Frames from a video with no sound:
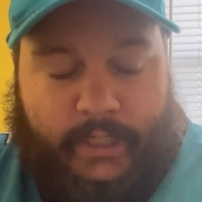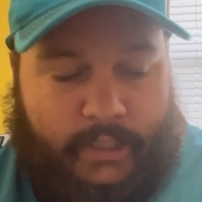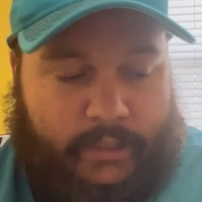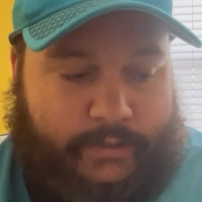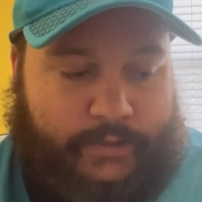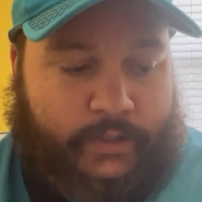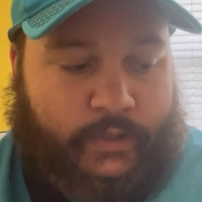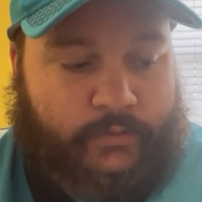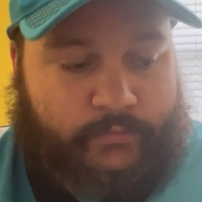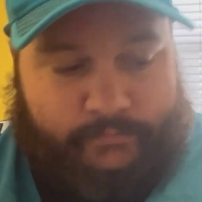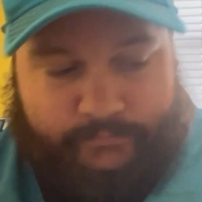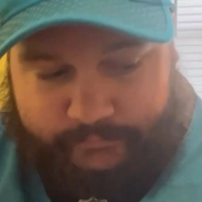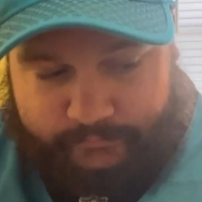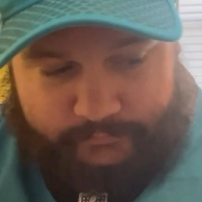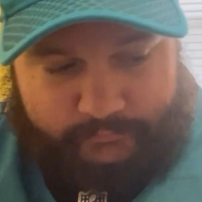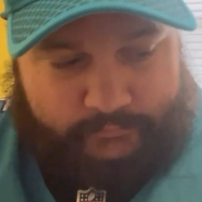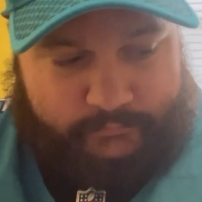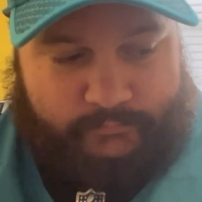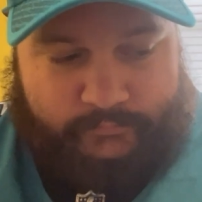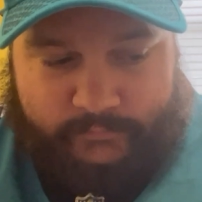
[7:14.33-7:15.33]
So
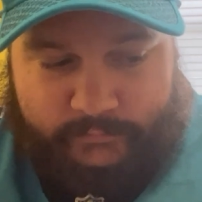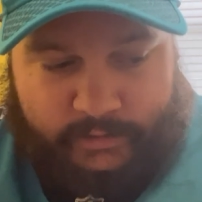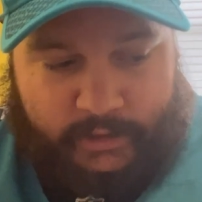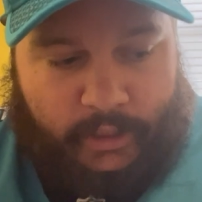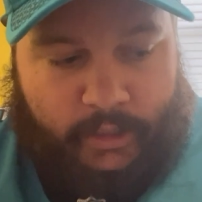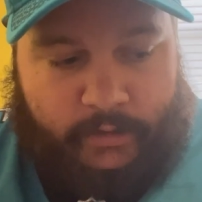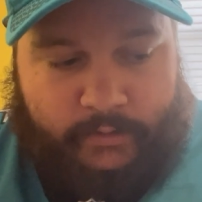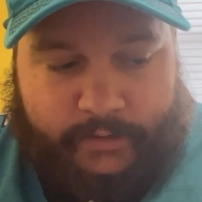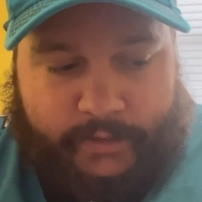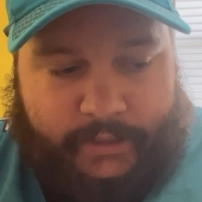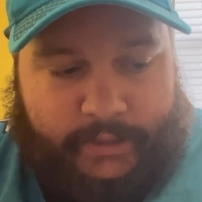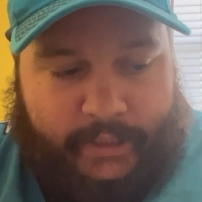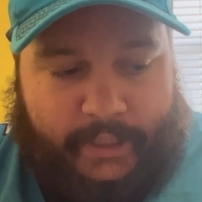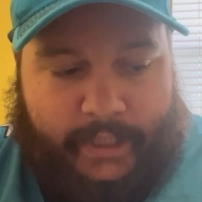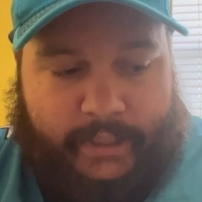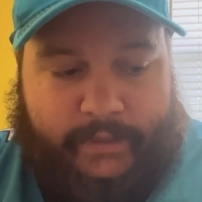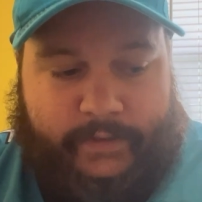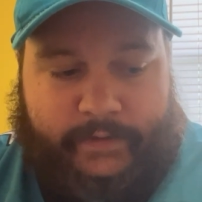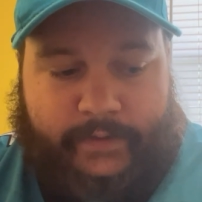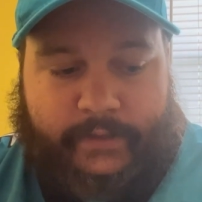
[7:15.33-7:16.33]
not only
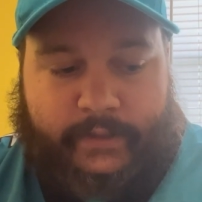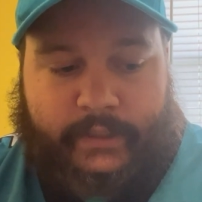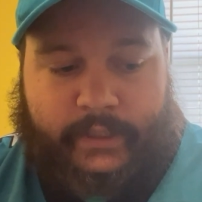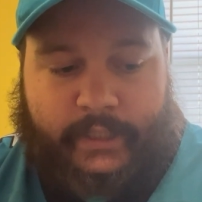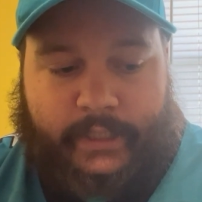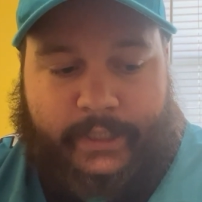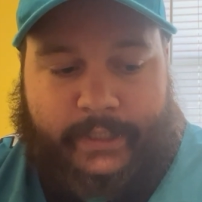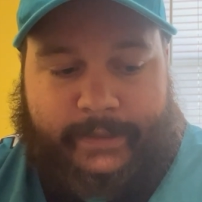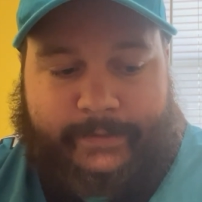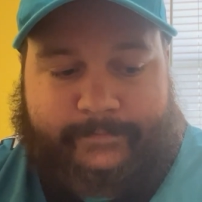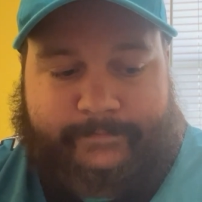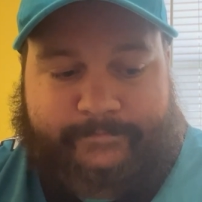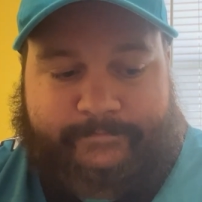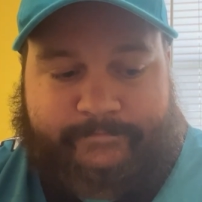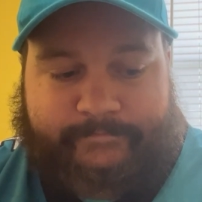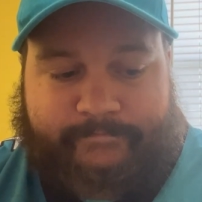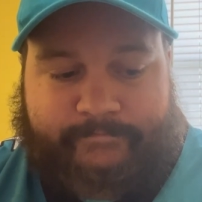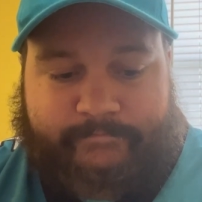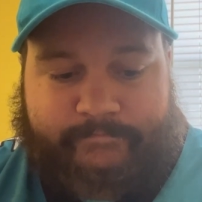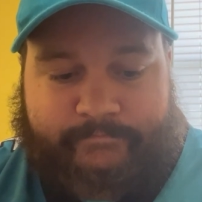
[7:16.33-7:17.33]
that,
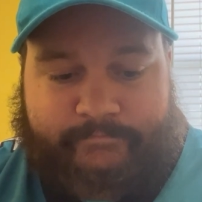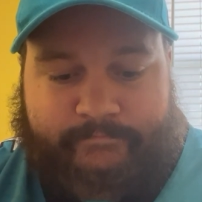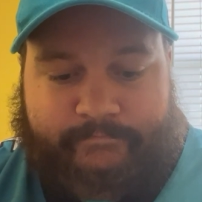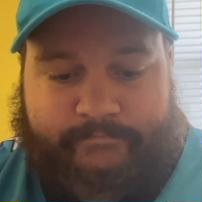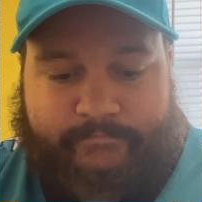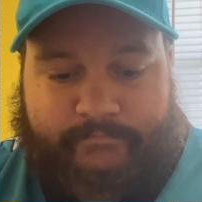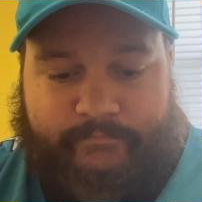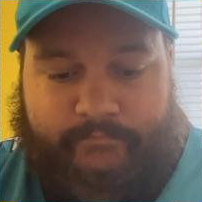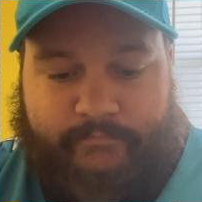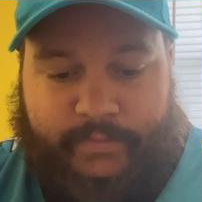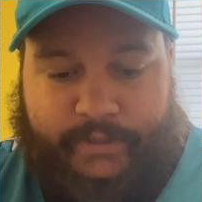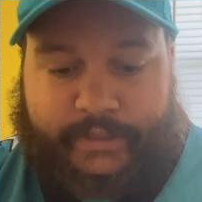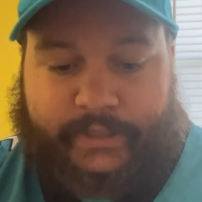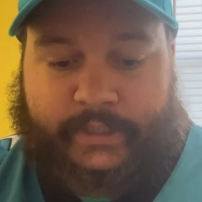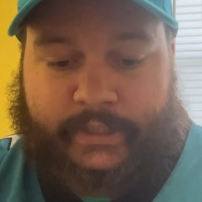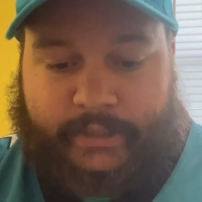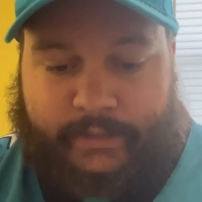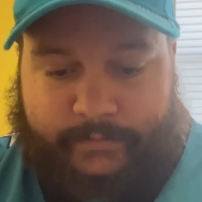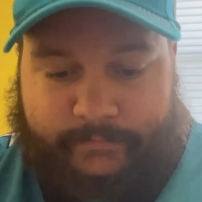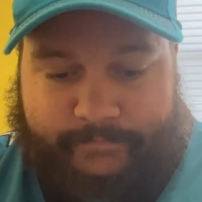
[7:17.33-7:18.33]
but
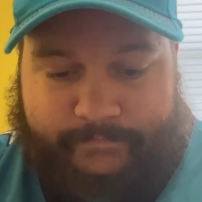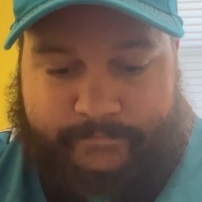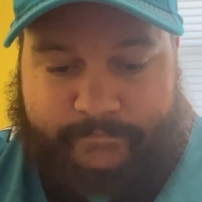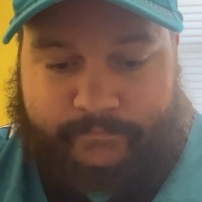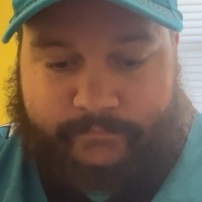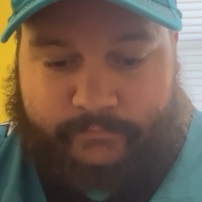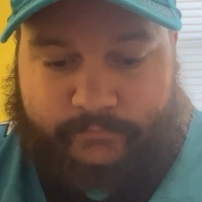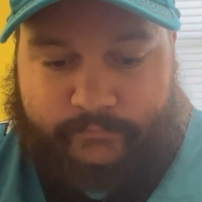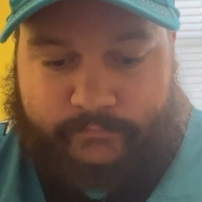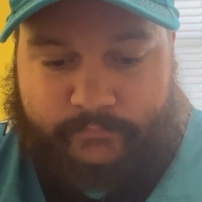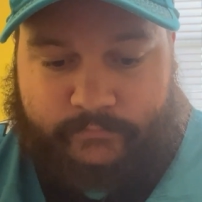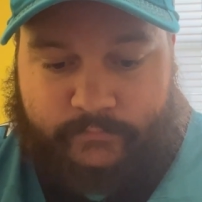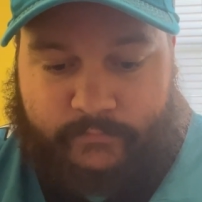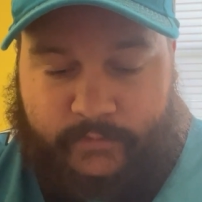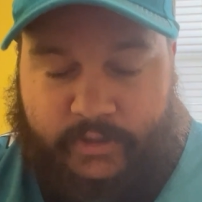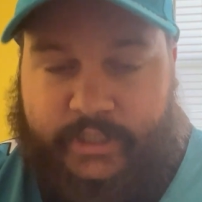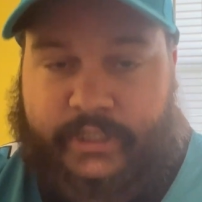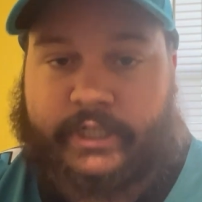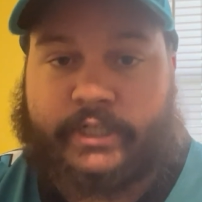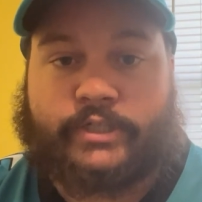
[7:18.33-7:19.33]
then
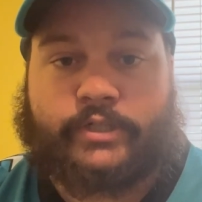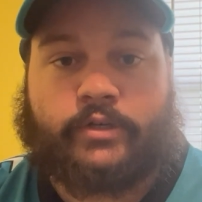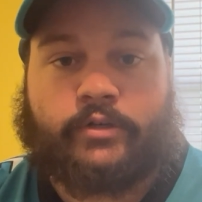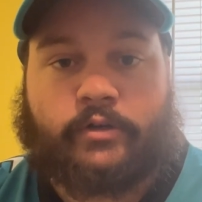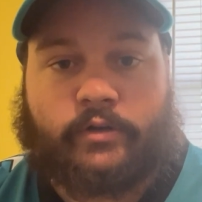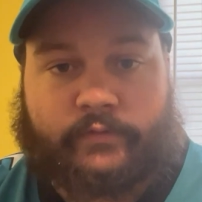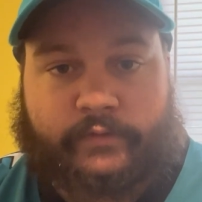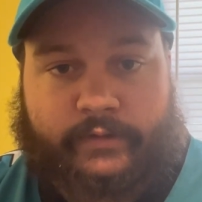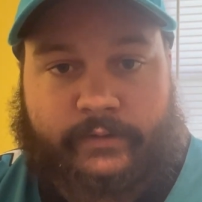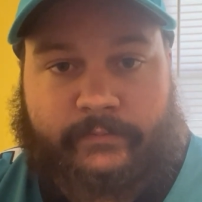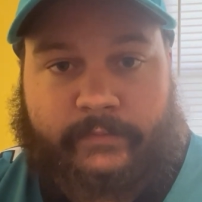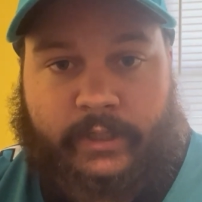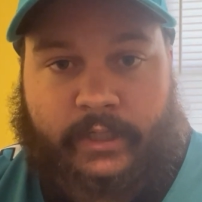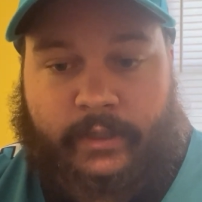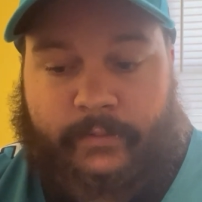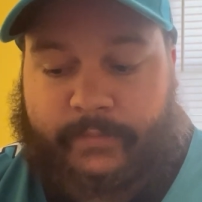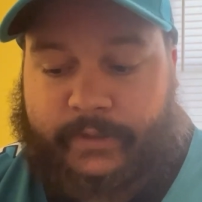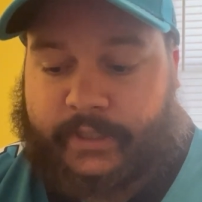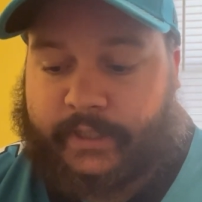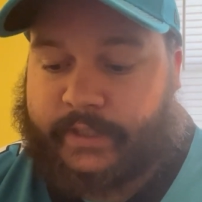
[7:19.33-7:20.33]
you get a turnover
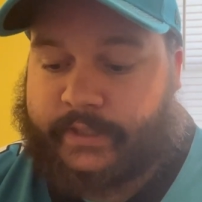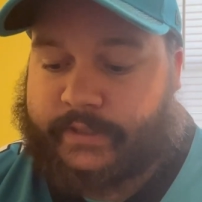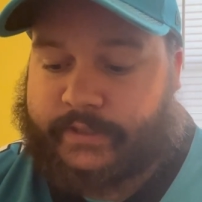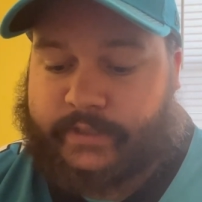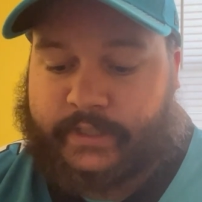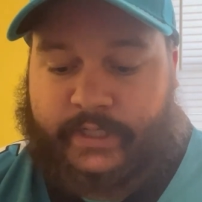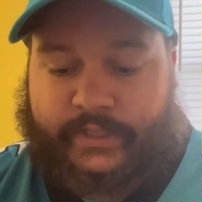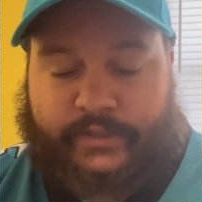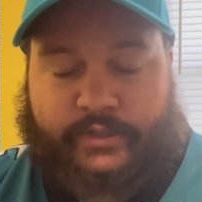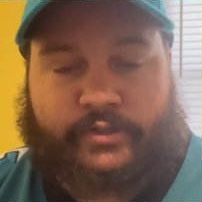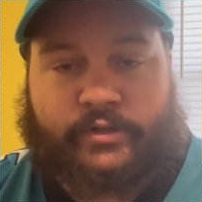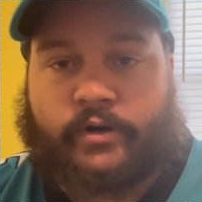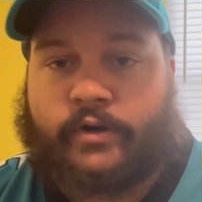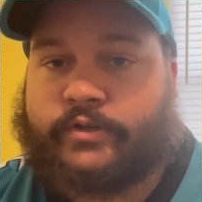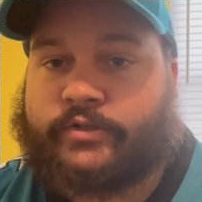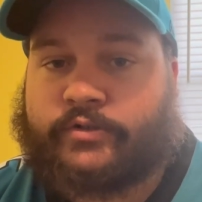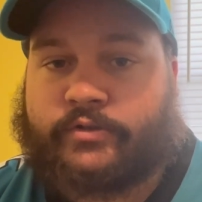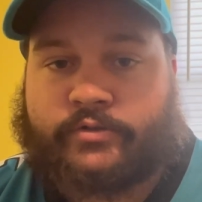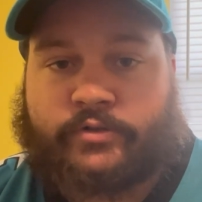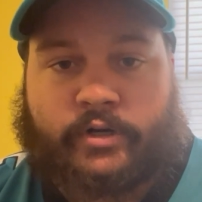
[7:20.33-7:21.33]
because yes, the
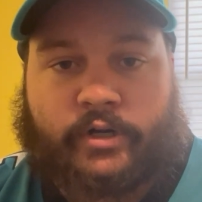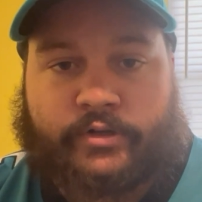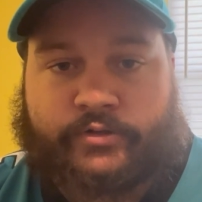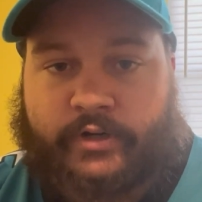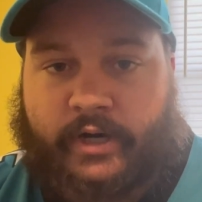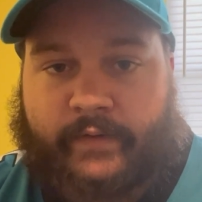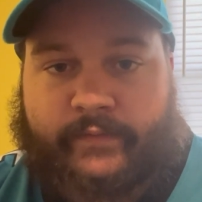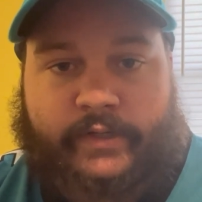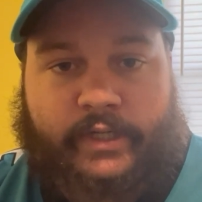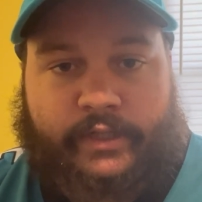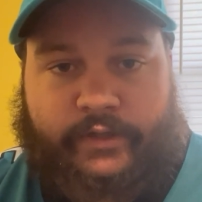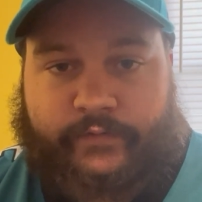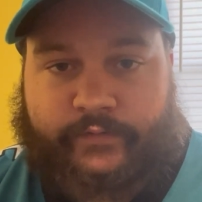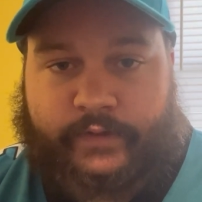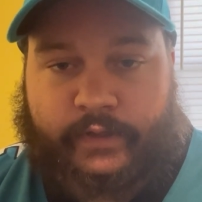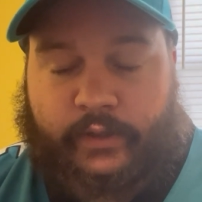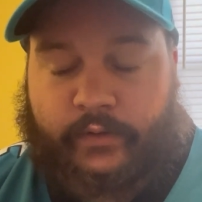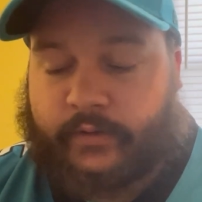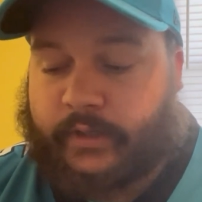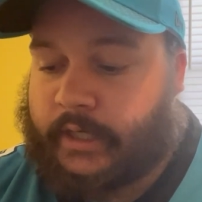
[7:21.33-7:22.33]
Chargers are driving down the
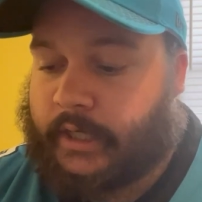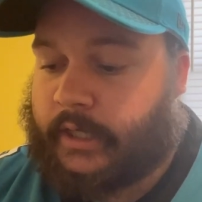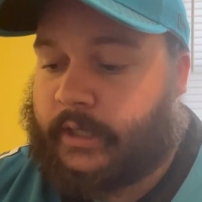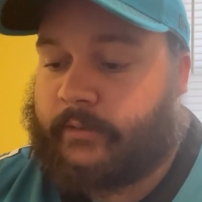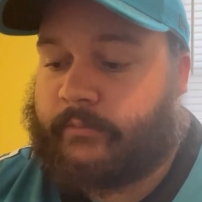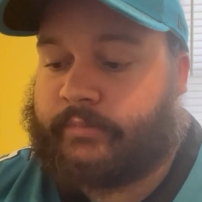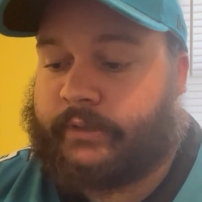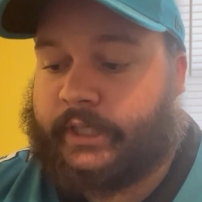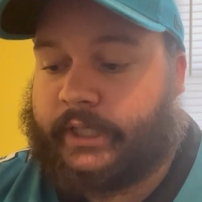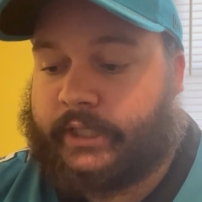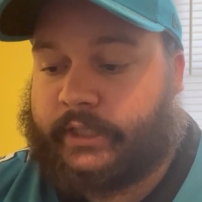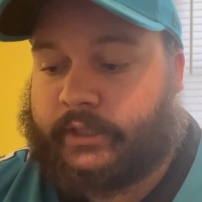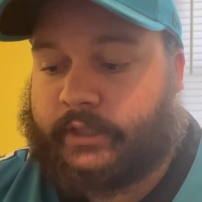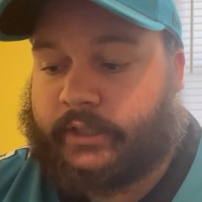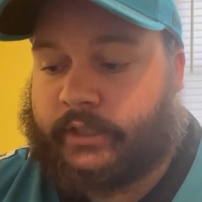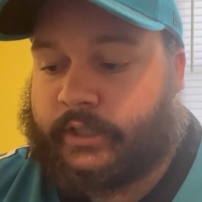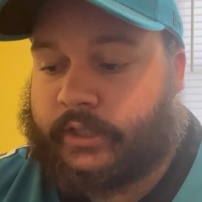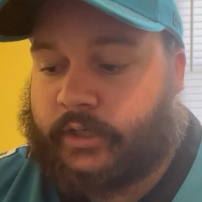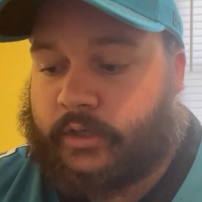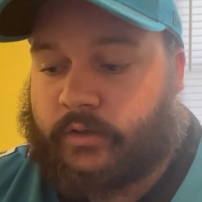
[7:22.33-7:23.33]
field, but
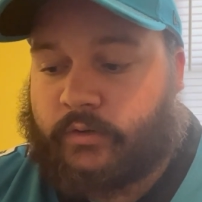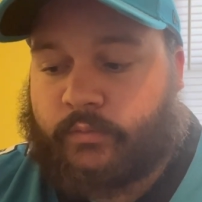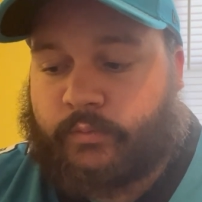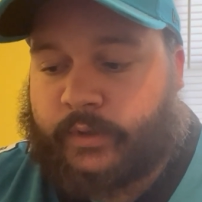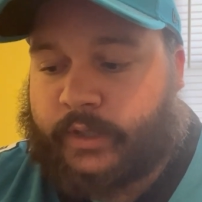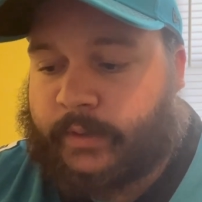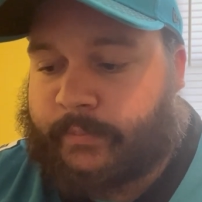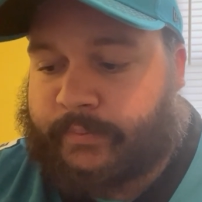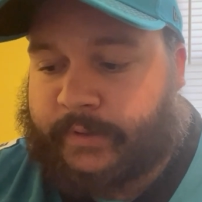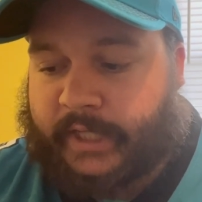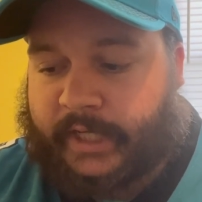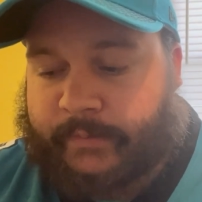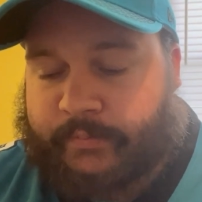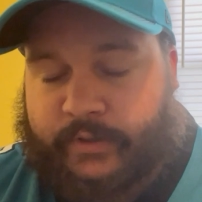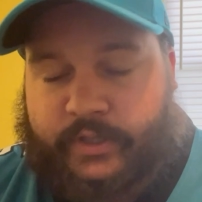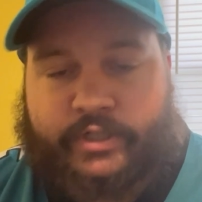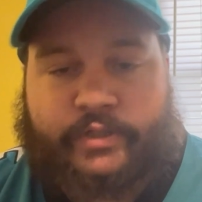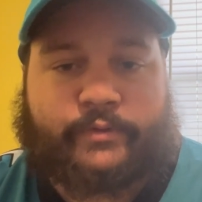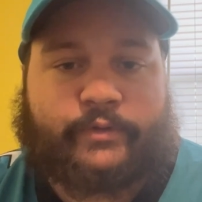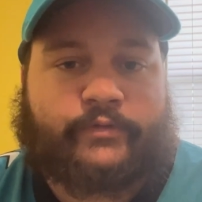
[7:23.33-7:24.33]
you know, we apply pressure.